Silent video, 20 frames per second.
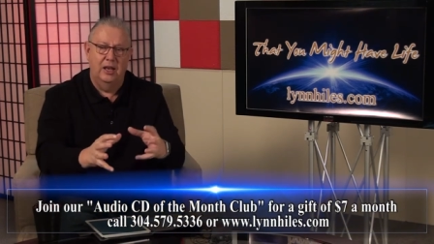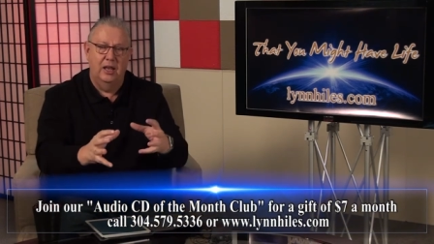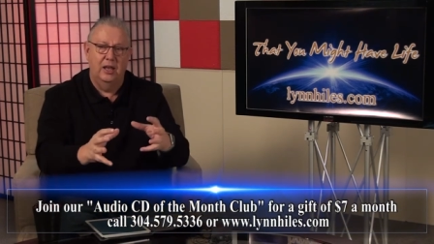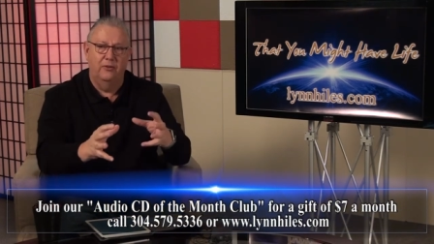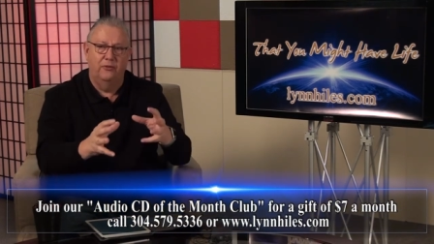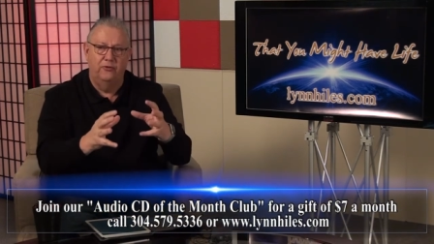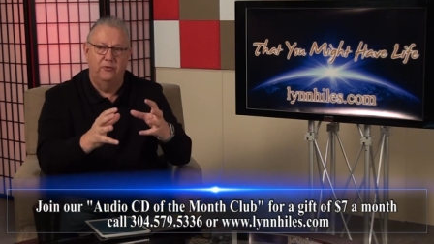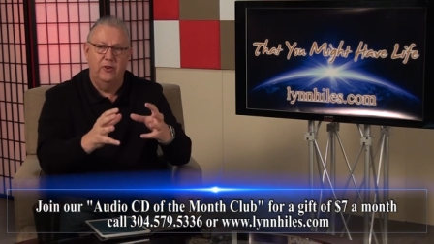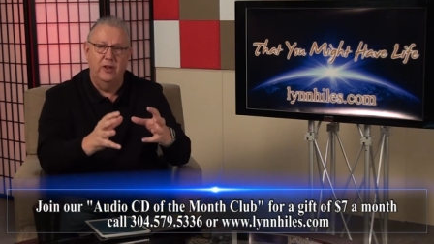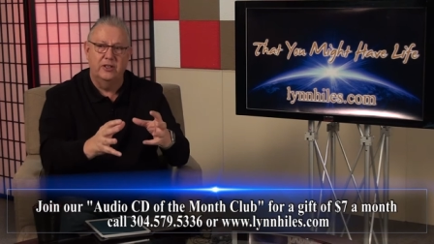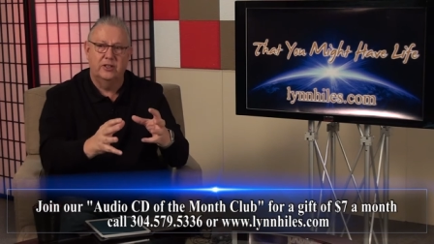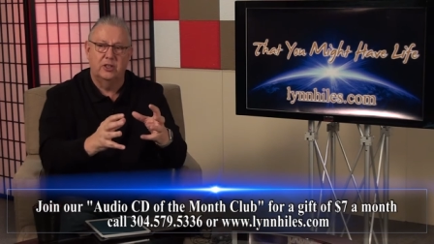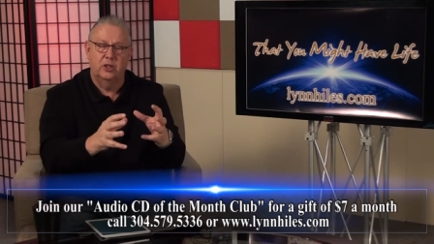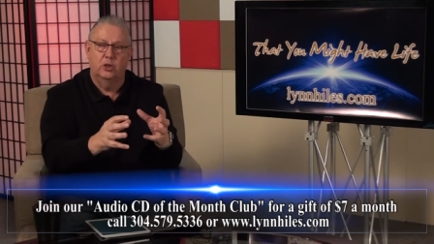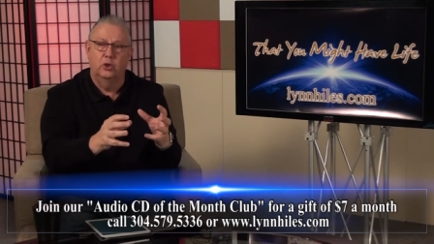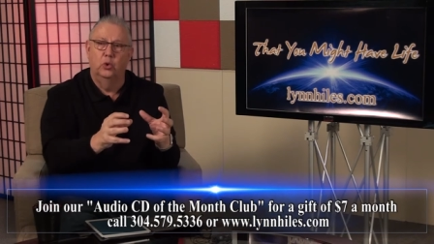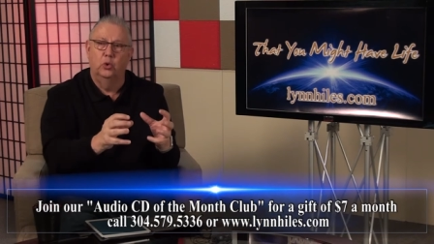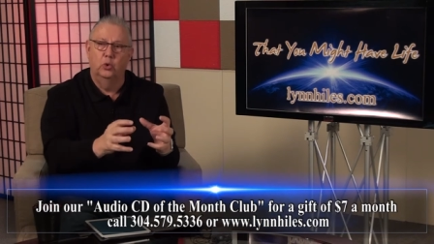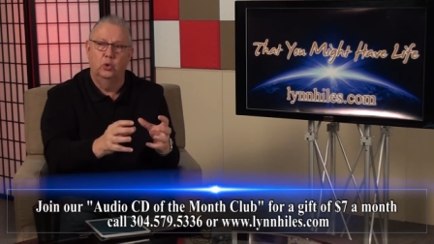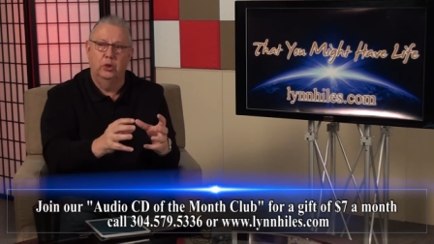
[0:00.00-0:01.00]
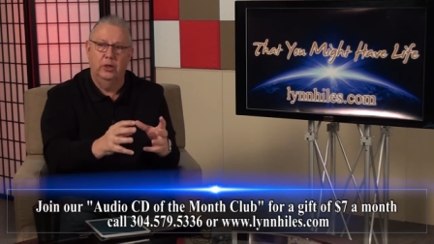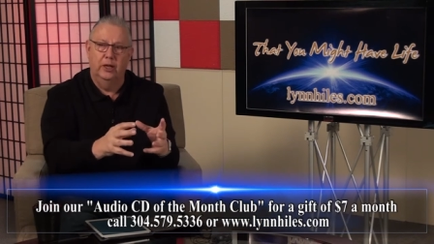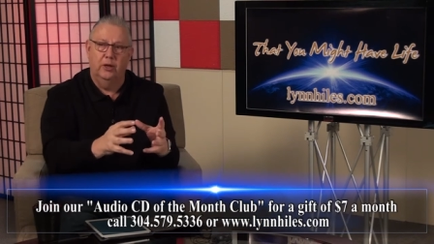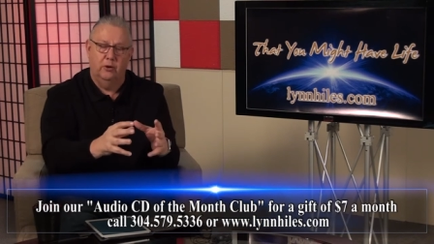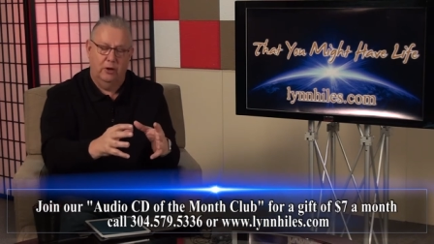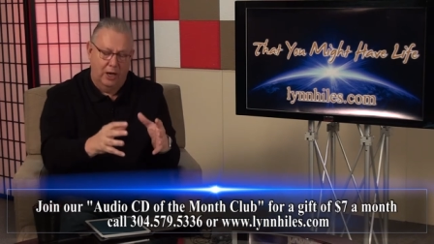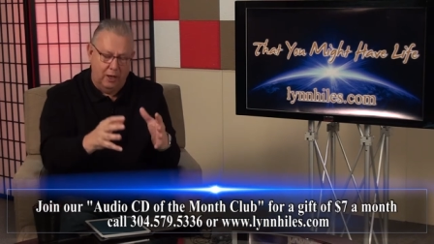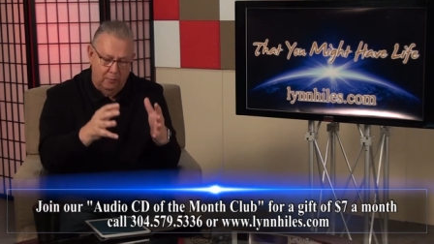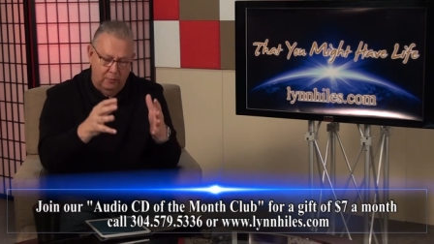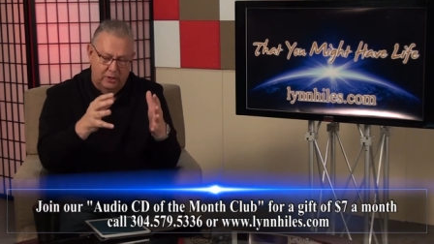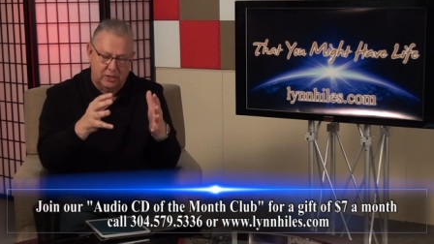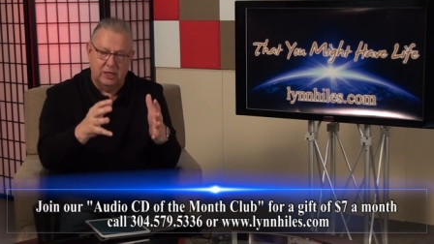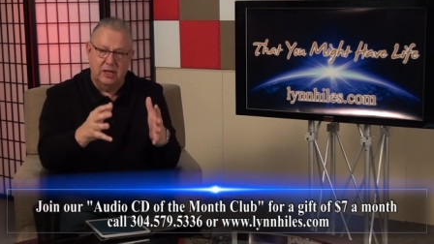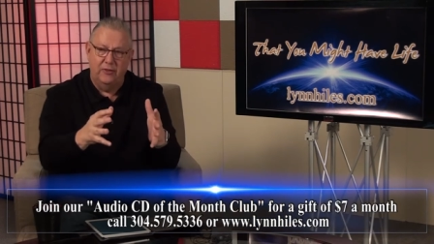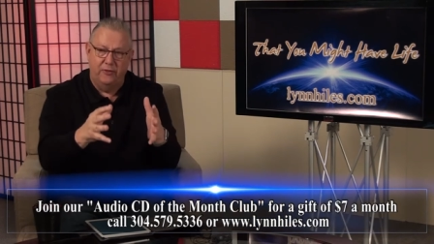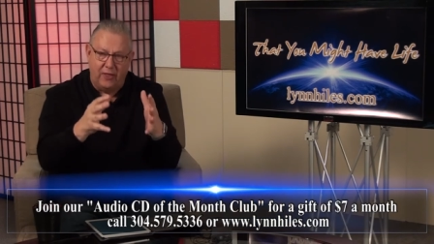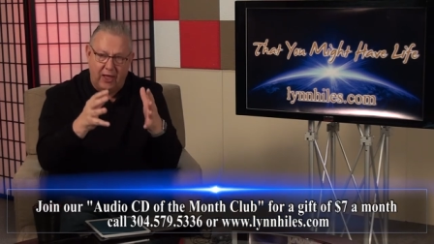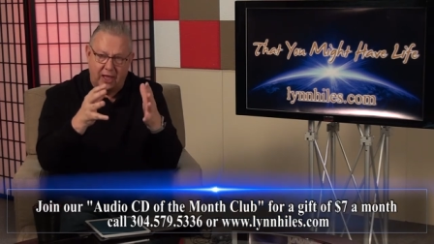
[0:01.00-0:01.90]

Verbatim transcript: a physical, literal, it was it,